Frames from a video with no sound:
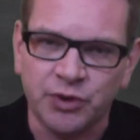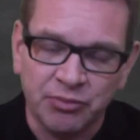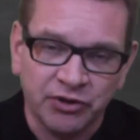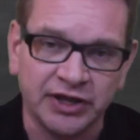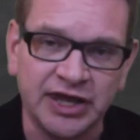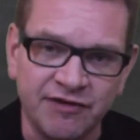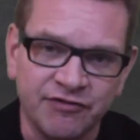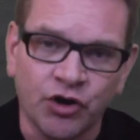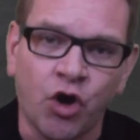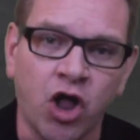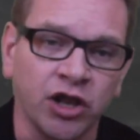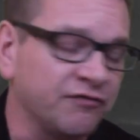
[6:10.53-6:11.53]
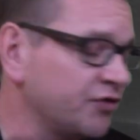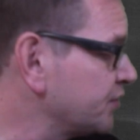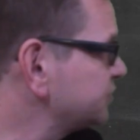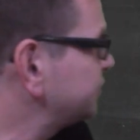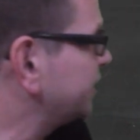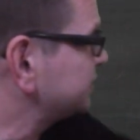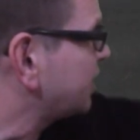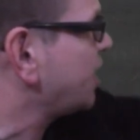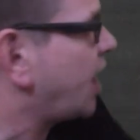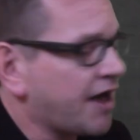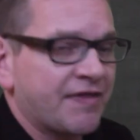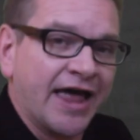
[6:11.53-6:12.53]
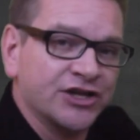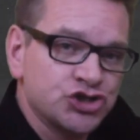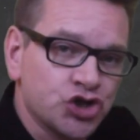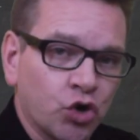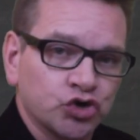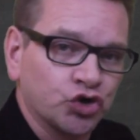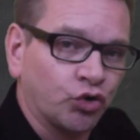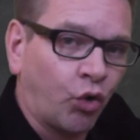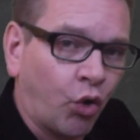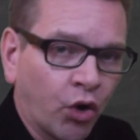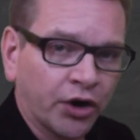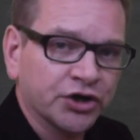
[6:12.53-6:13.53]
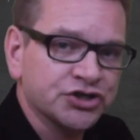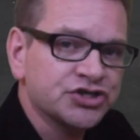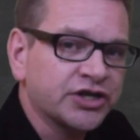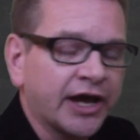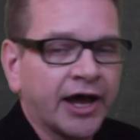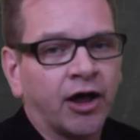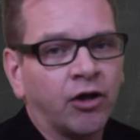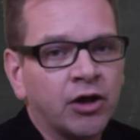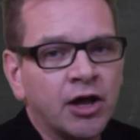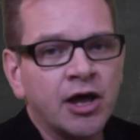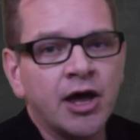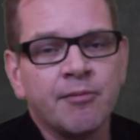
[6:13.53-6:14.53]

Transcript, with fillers: We believe in all of those things on that social order scale,